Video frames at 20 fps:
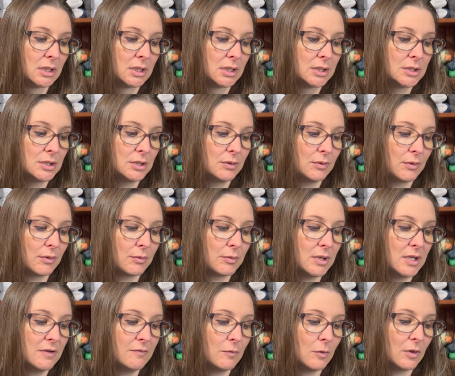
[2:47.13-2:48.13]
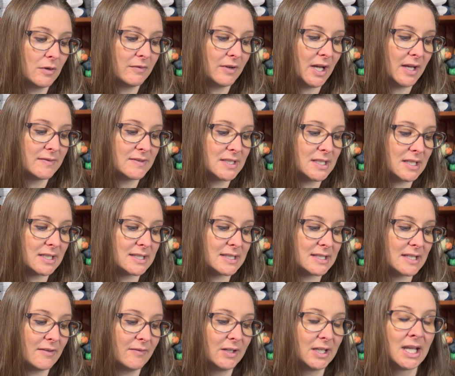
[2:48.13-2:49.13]
3, 4, 5, 6,
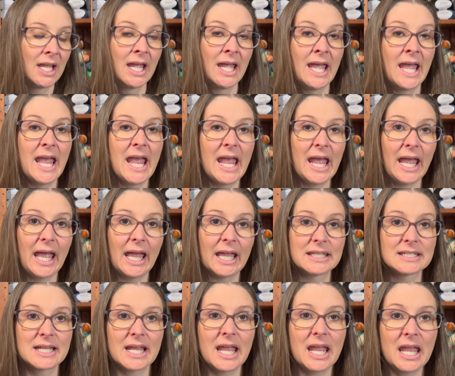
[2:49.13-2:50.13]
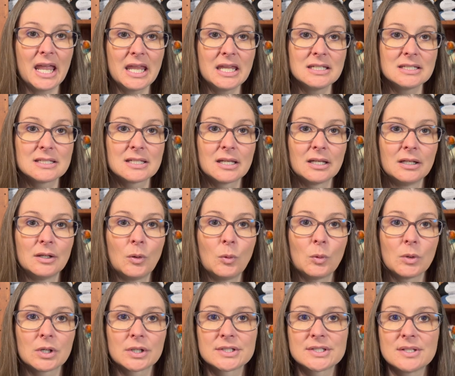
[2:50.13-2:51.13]
7, and 8
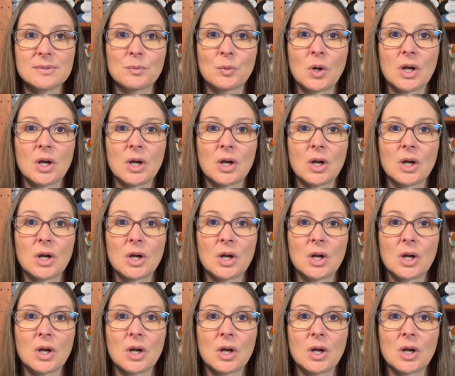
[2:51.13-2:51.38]
works in